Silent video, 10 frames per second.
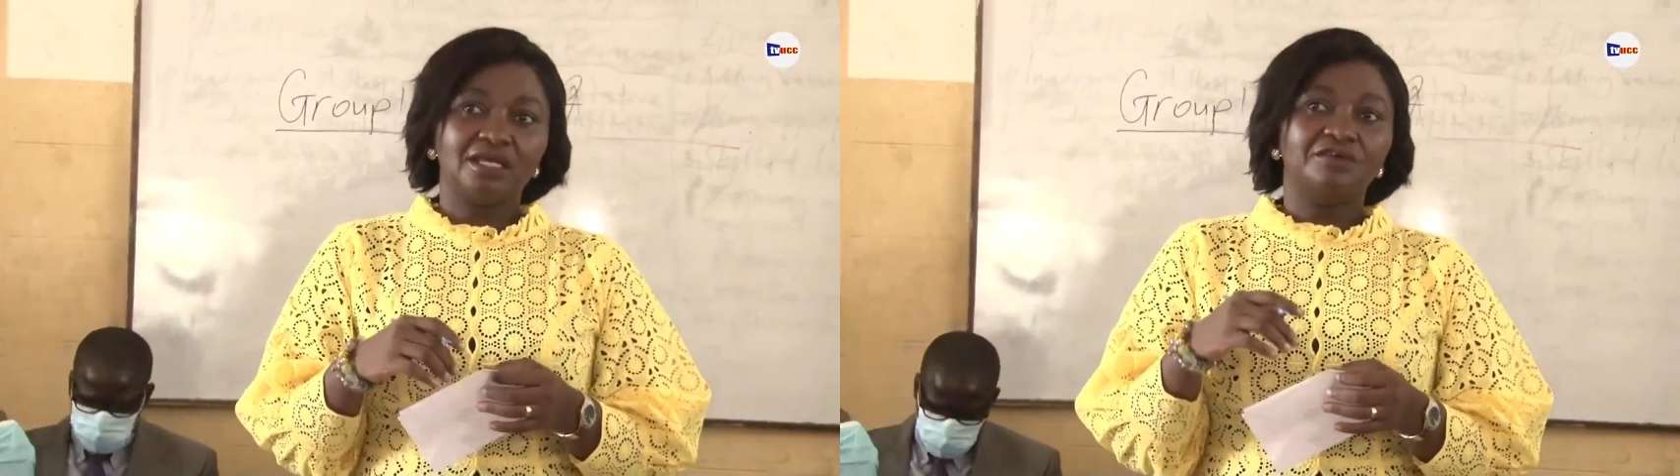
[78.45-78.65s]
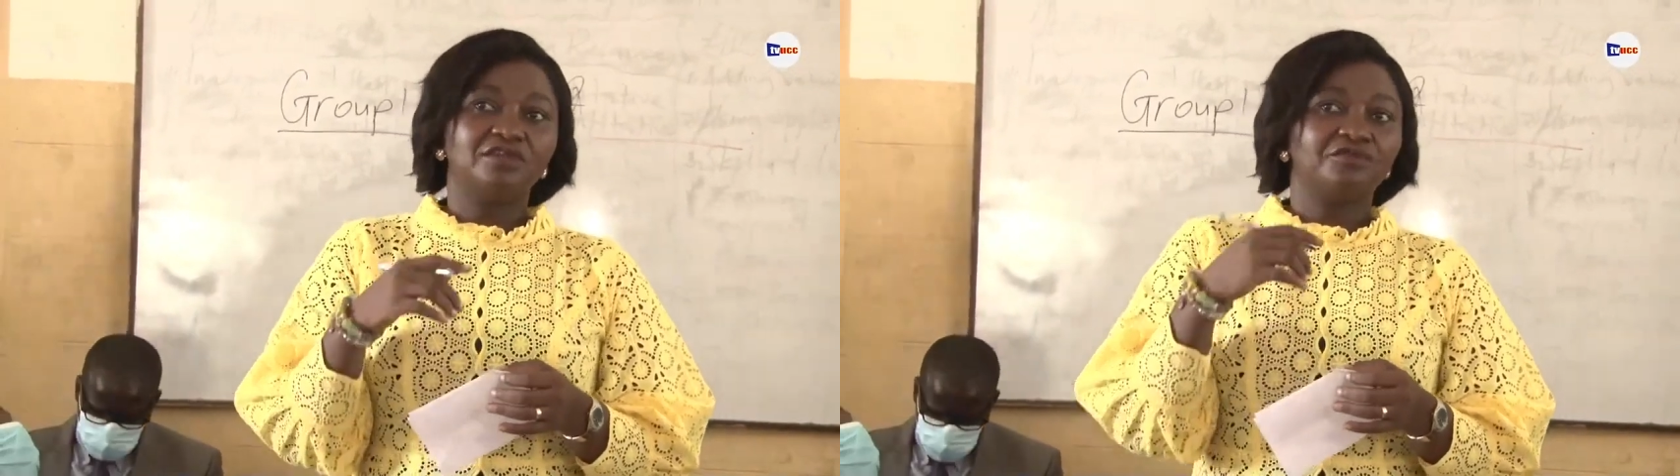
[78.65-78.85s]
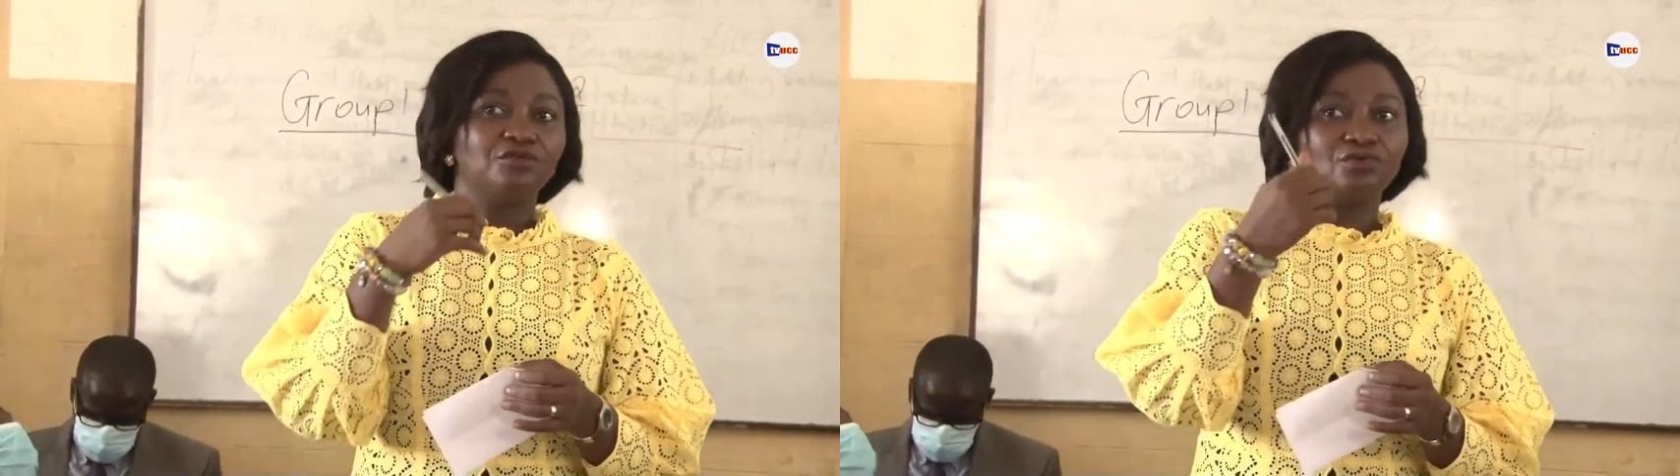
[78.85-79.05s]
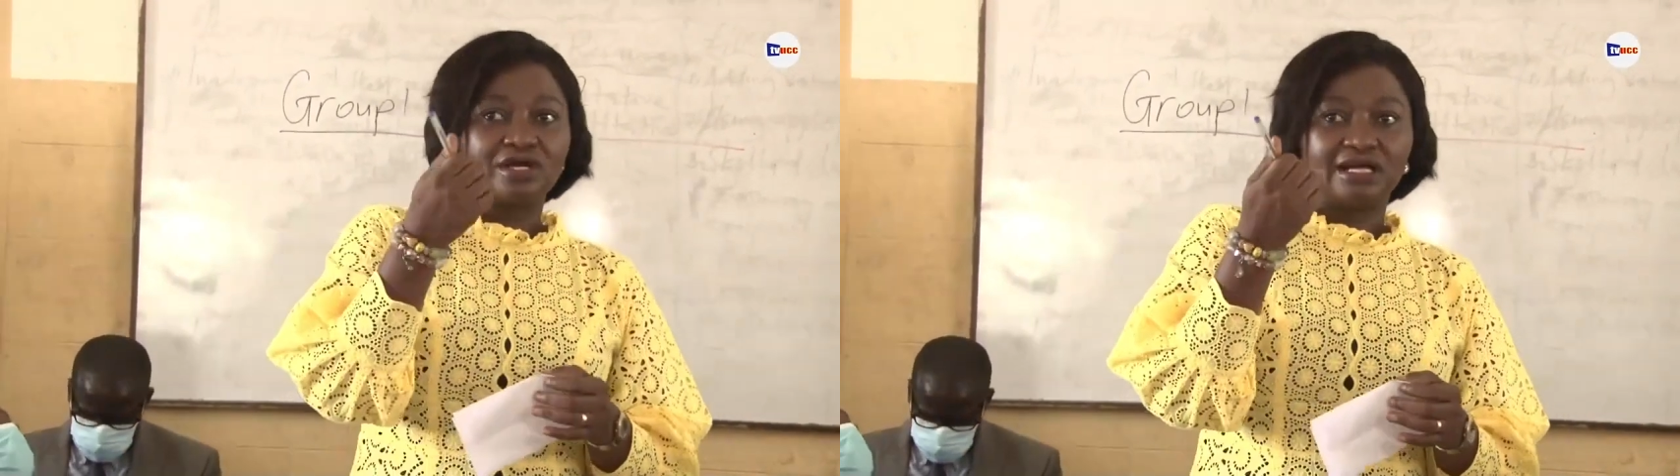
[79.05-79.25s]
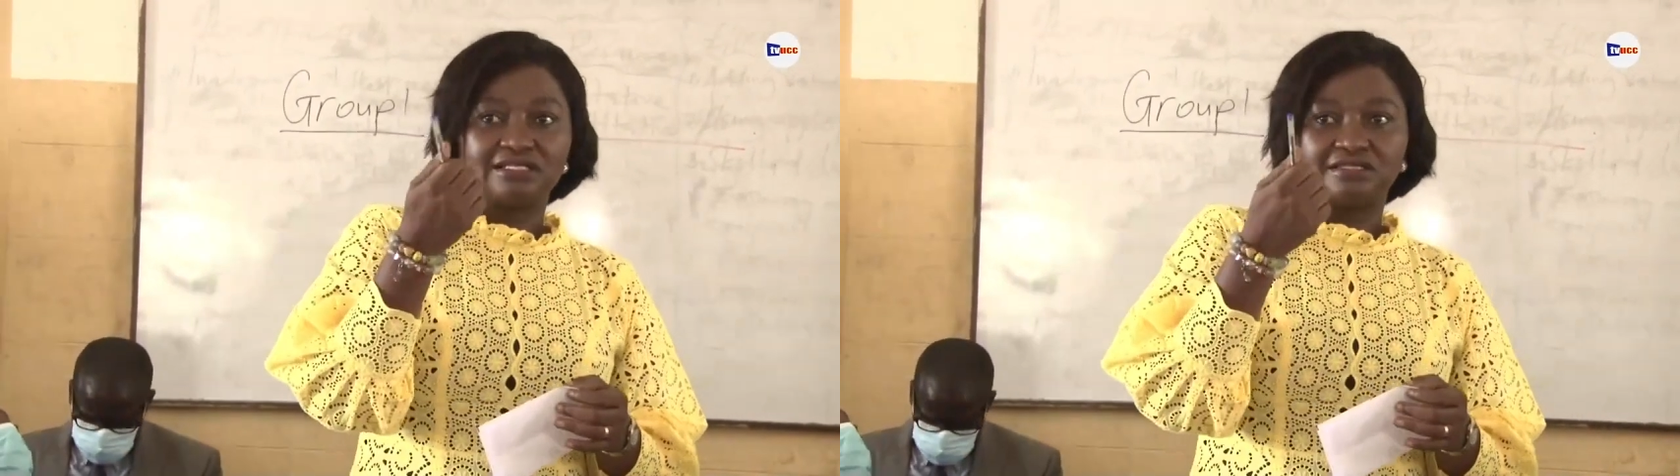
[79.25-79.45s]
Even if you
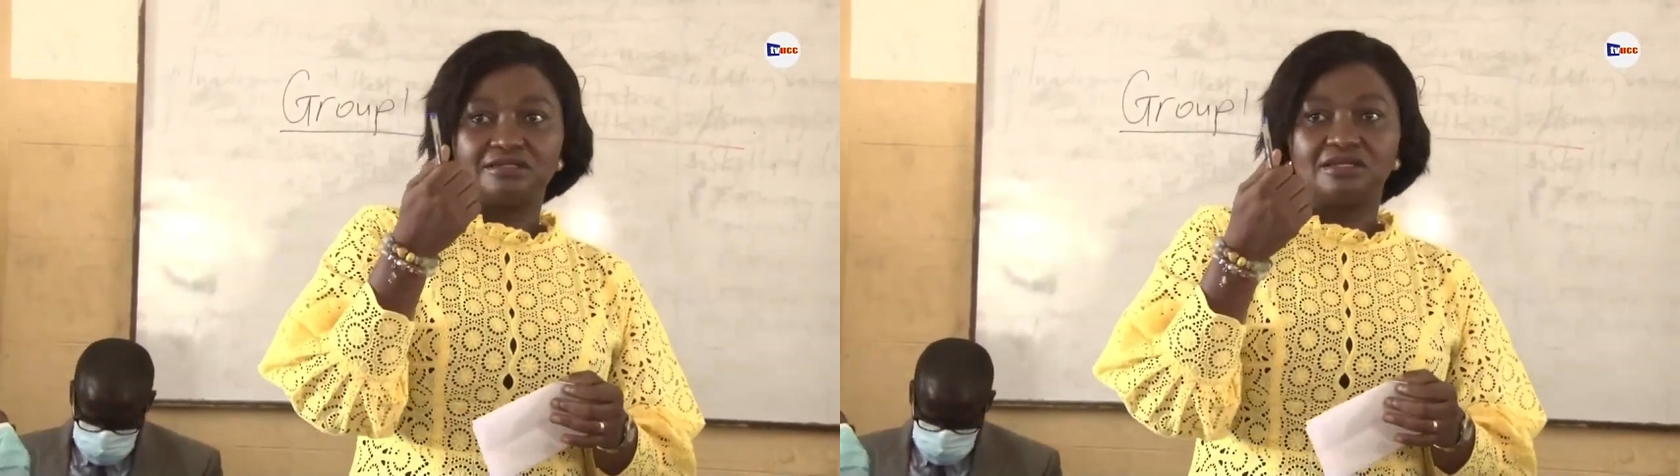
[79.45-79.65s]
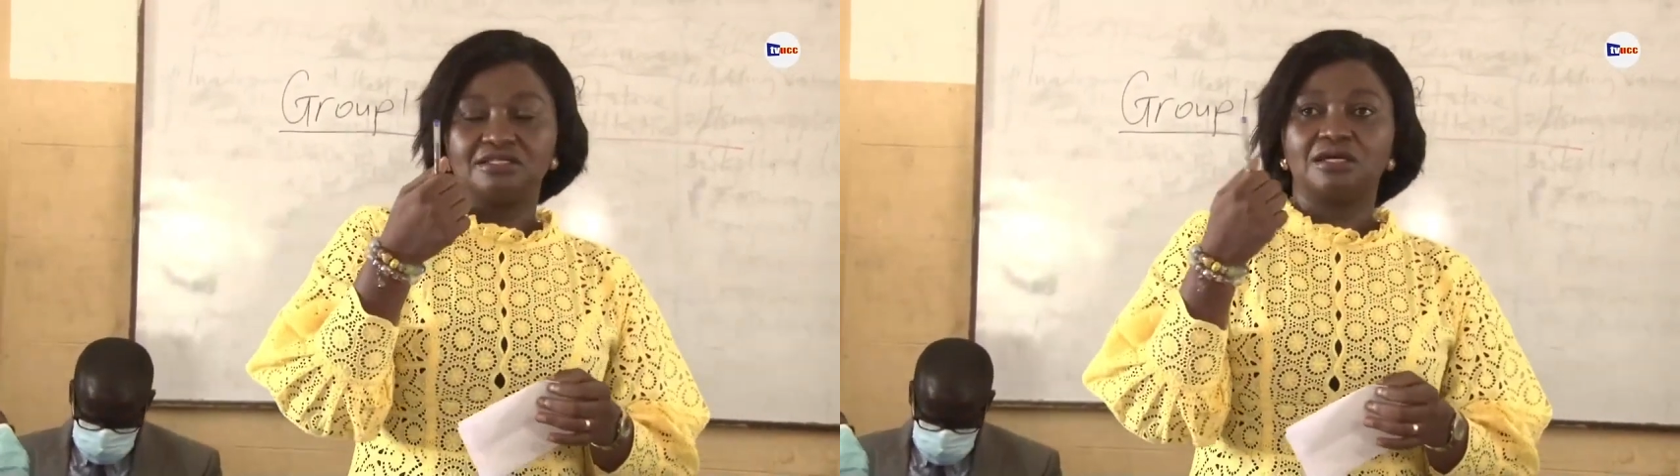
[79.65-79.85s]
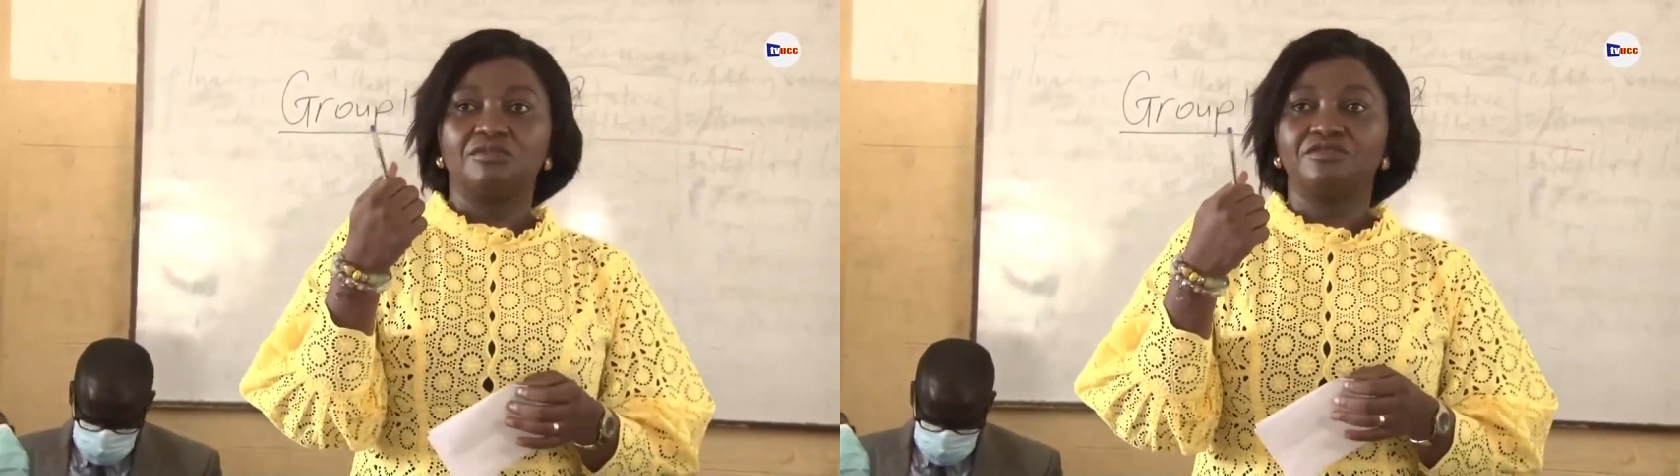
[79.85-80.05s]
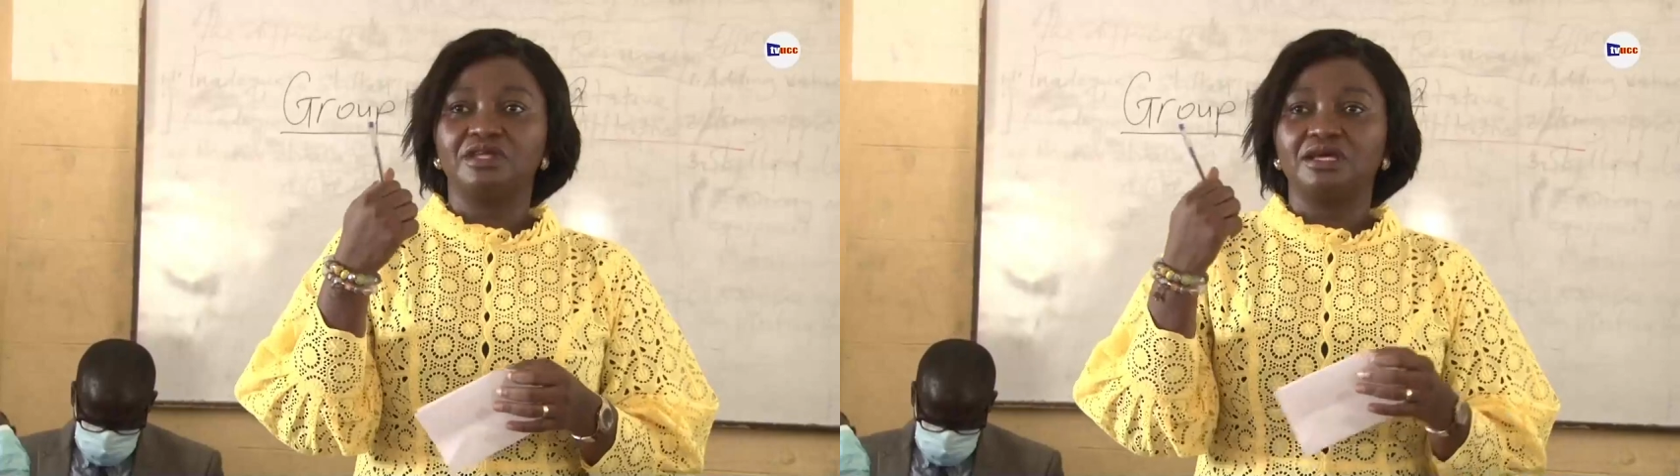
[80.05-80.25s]
look at some of